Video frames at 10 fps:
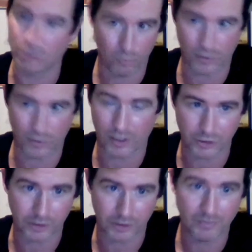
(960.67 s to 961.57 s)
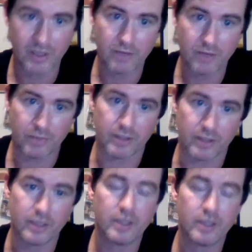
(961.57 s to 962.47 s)
no production.
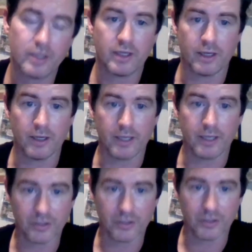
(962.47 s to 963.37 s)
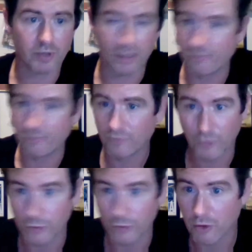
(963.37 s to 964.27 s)
But here's what, and
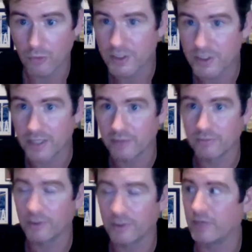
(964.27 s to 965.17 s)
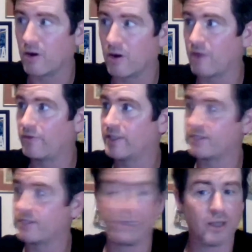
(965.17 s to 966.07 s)
Verdugo was hitting leadoff. We
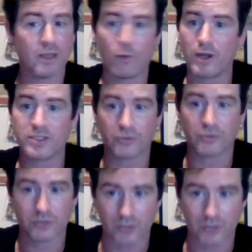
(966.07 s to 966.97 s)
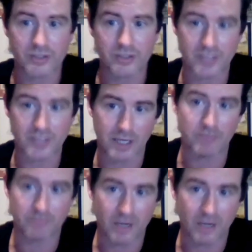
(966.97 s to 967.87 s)
had some Eli White. So there's a lot of the
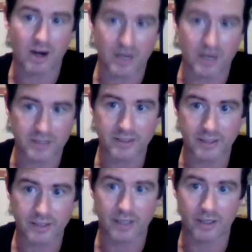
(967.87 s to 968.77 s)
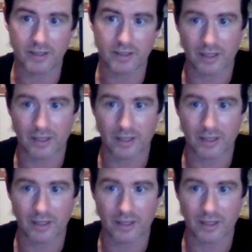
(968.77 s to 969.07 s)
same guys that